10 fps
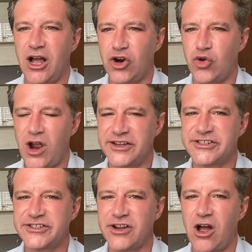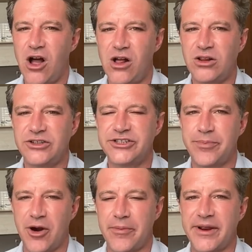across all
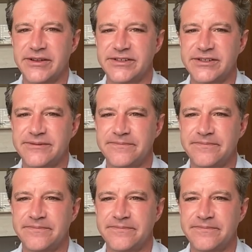departments.